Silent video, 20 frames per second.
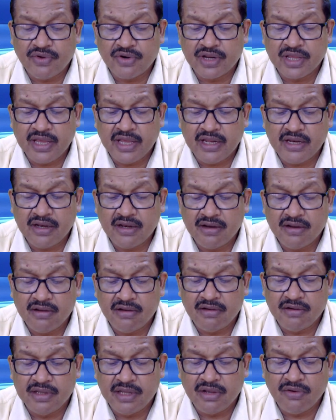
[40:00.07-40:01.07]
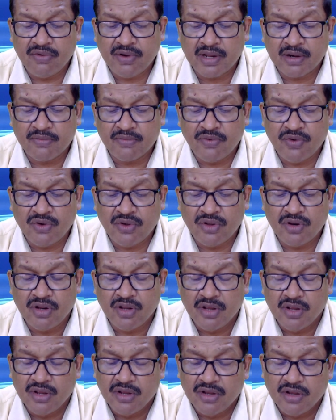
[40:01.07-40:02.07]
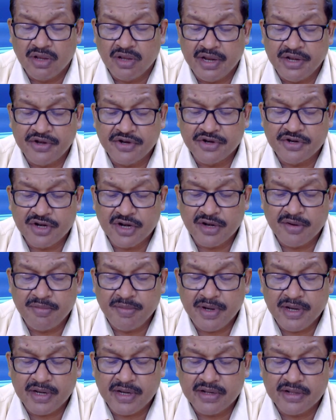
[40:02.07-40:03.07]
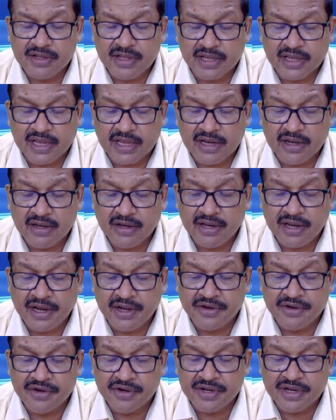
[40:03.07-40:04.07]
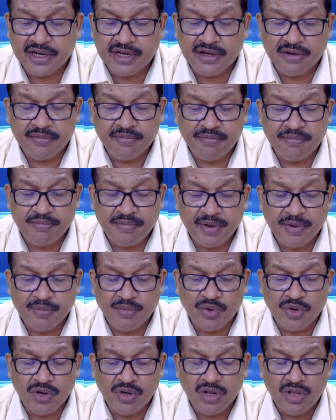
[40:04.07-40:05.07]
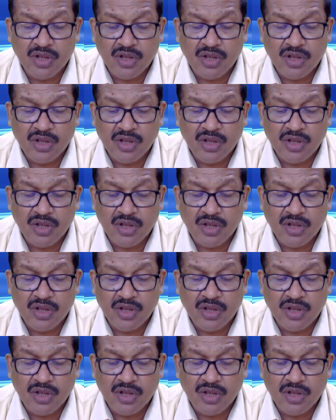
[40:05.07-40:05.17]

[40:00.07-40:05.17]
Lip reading: for gain or they work for entertainment, they can entertain people,